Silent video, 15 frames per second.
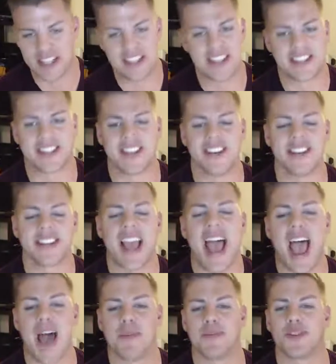This does
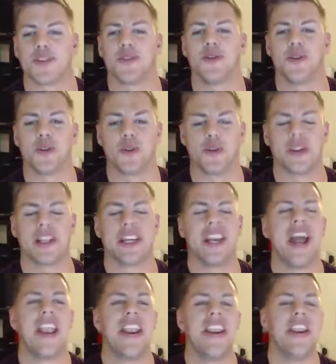absolutely
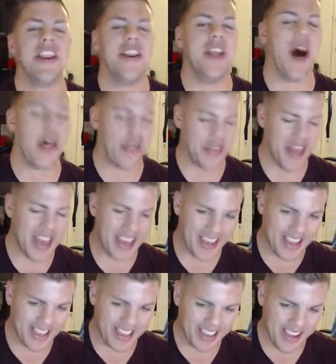
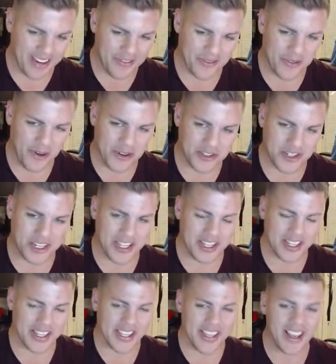nothing, unfortunately.